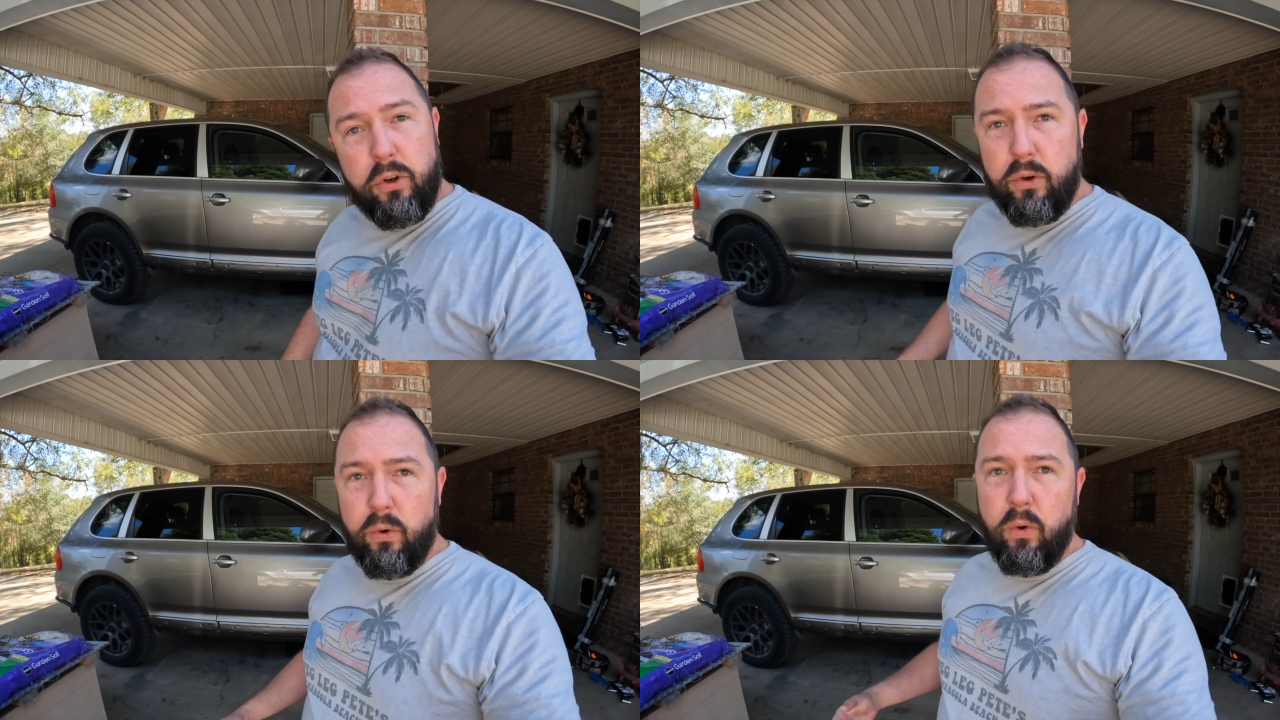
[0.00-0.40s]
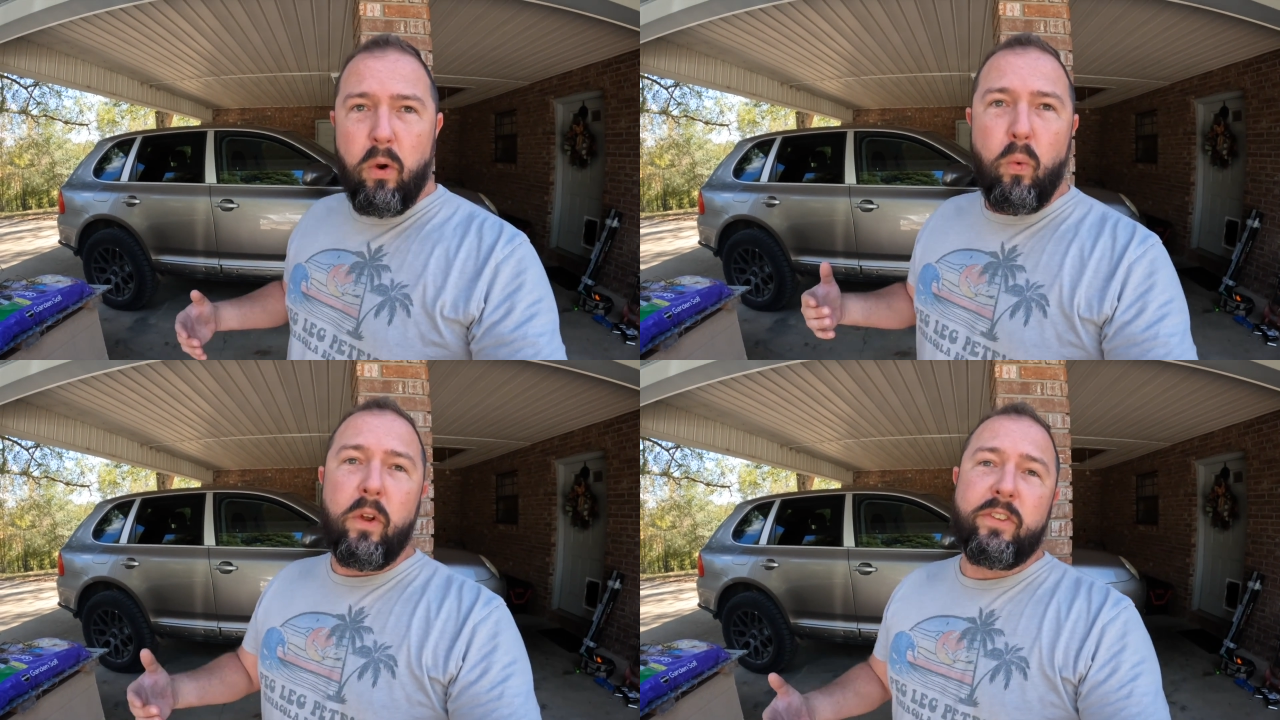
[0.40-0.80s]
you
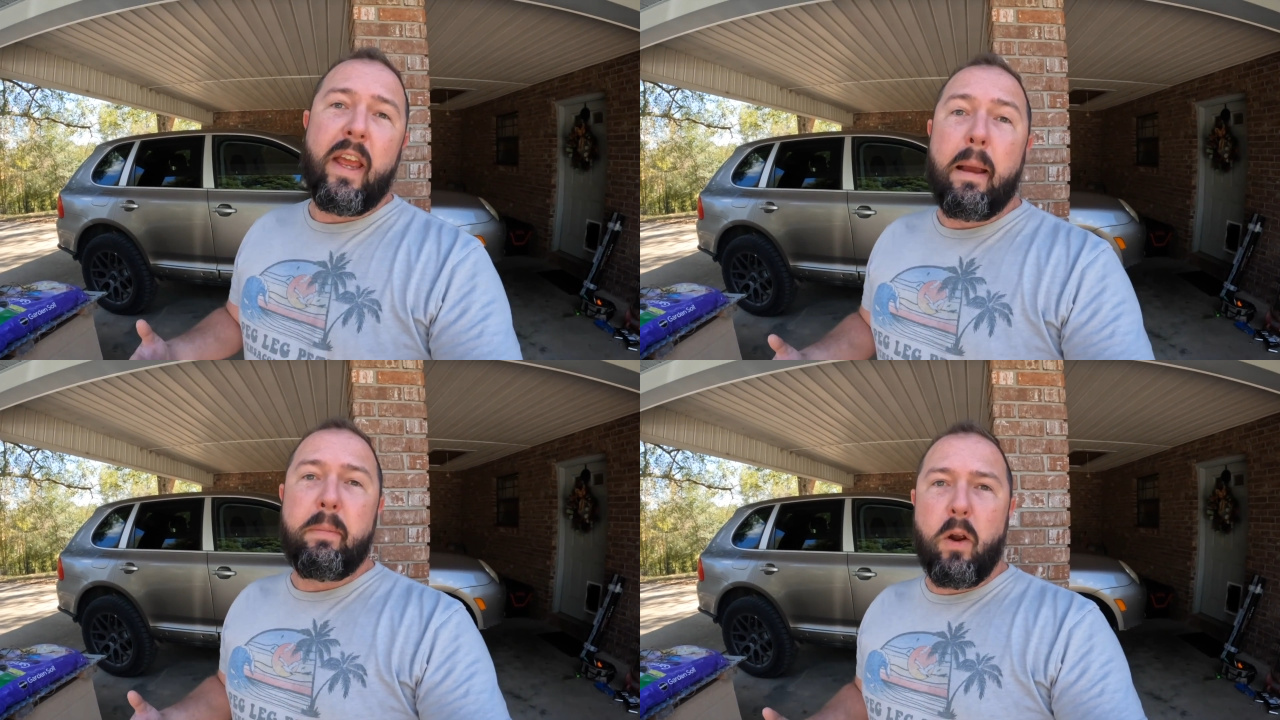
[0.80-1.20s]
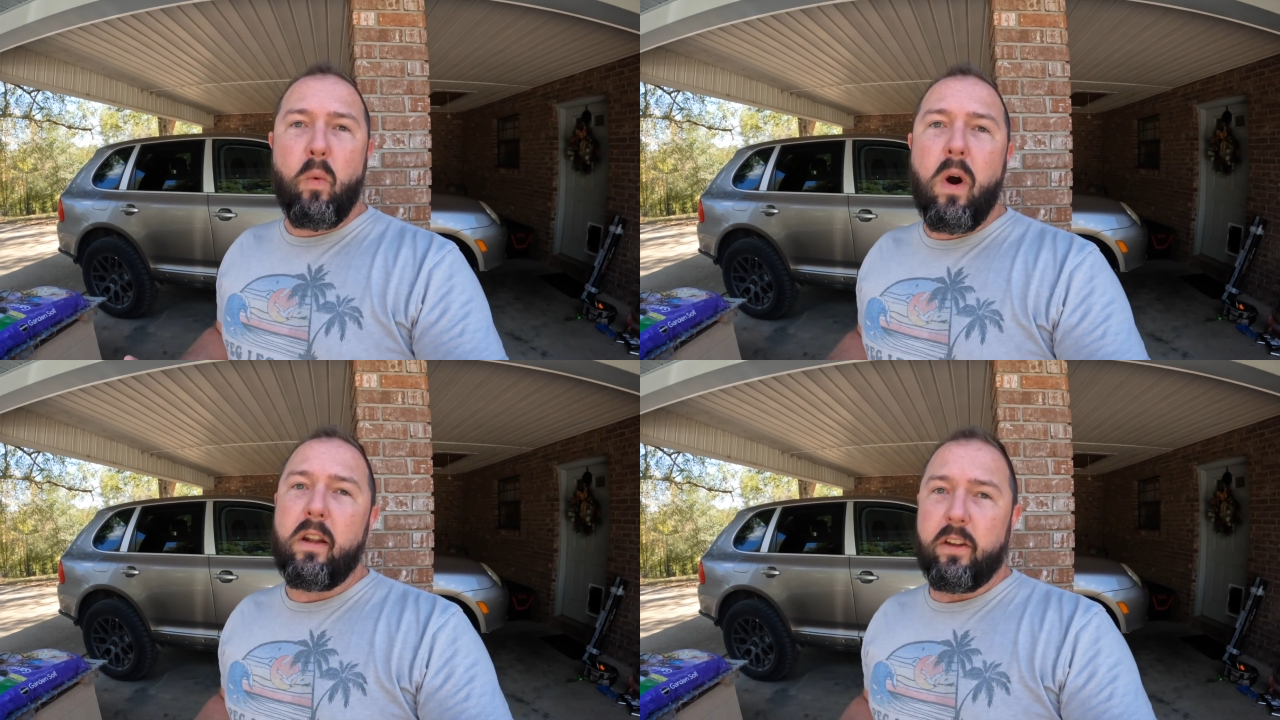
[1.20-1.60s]
what's happening
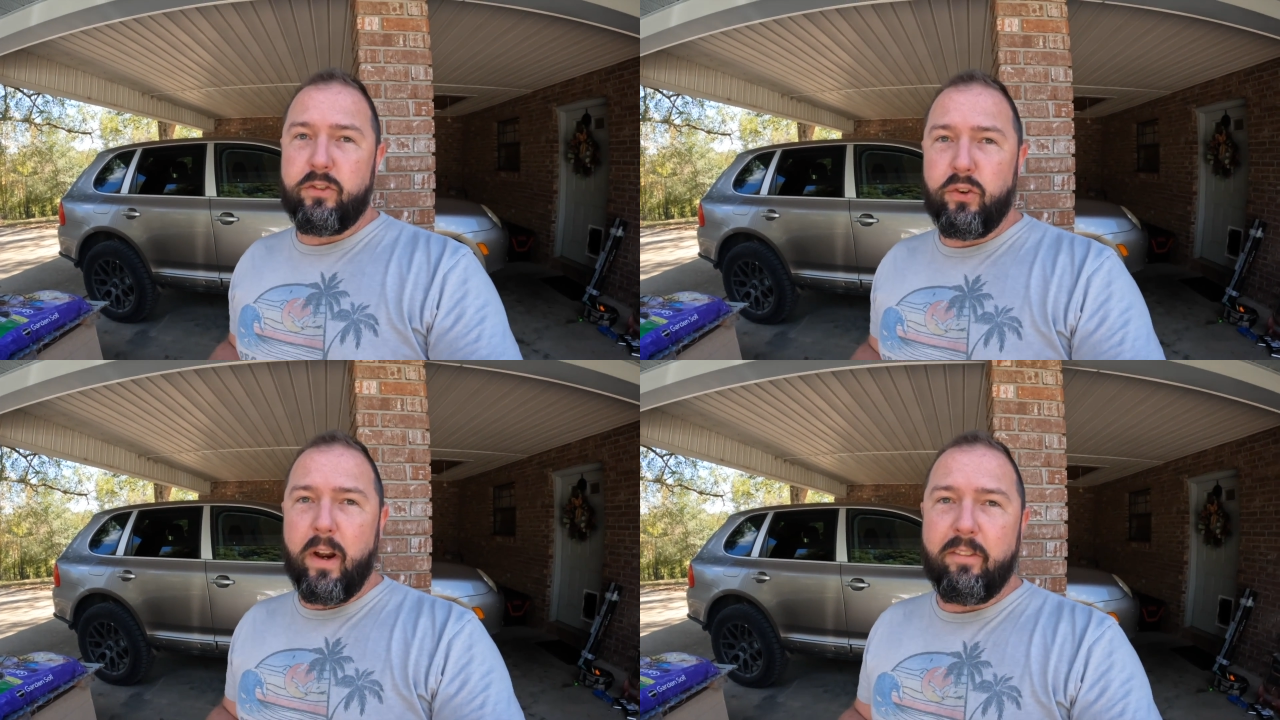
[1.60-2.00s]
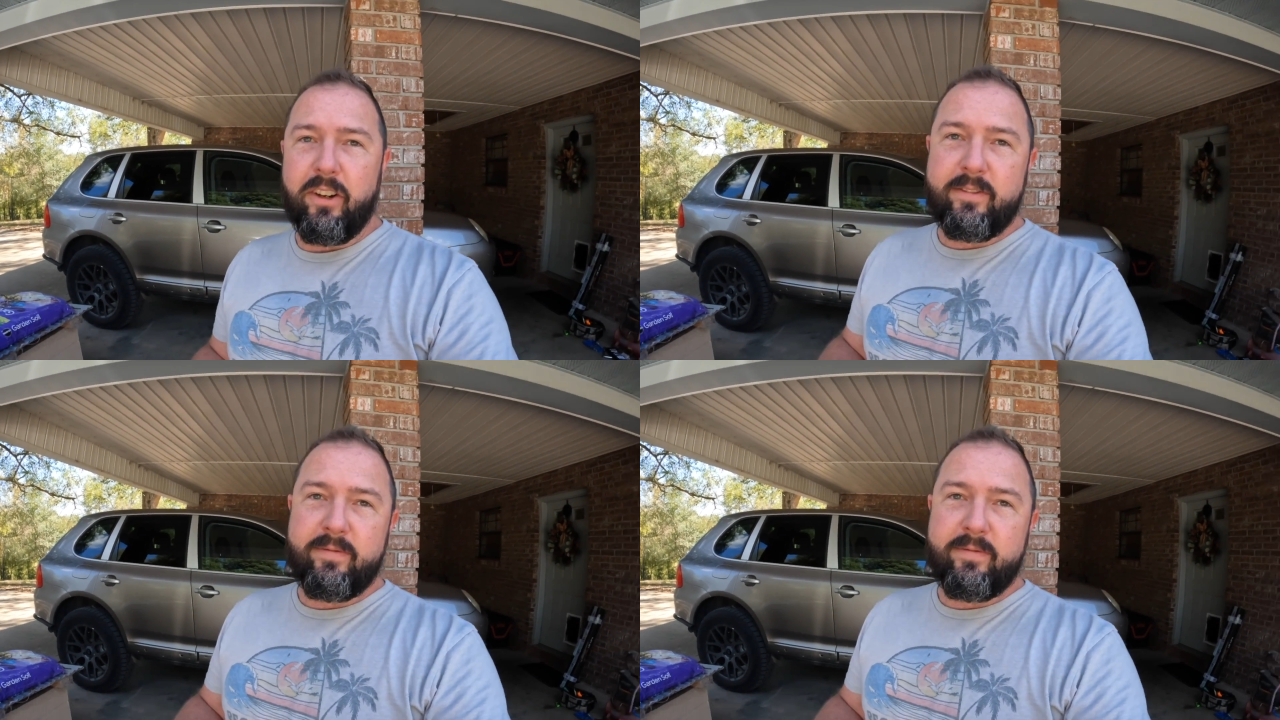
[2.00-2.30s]
while it's driving.